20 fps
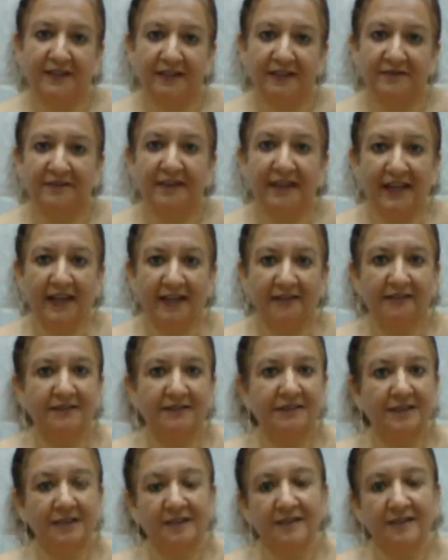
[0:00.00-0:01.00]
have
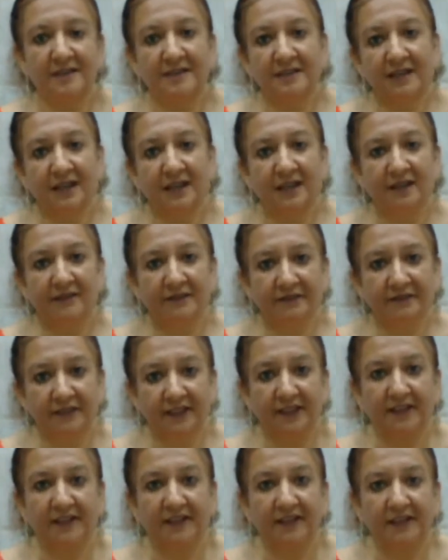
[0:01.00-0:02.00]
gathered is I
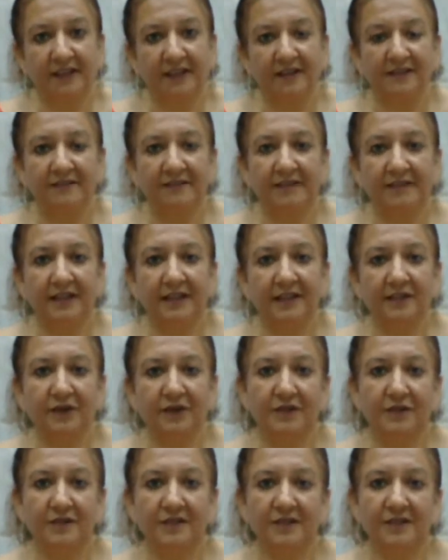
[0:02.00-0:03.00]
feel weight
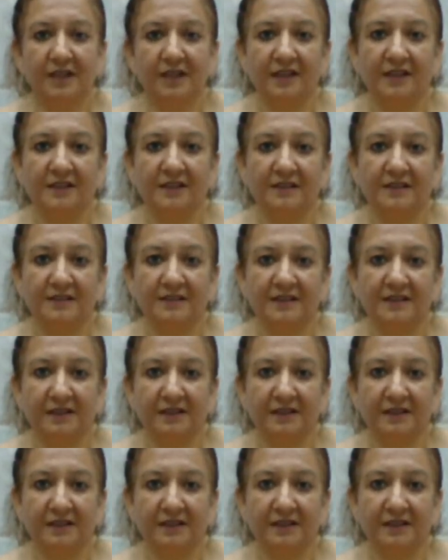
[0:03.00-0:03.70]
loss is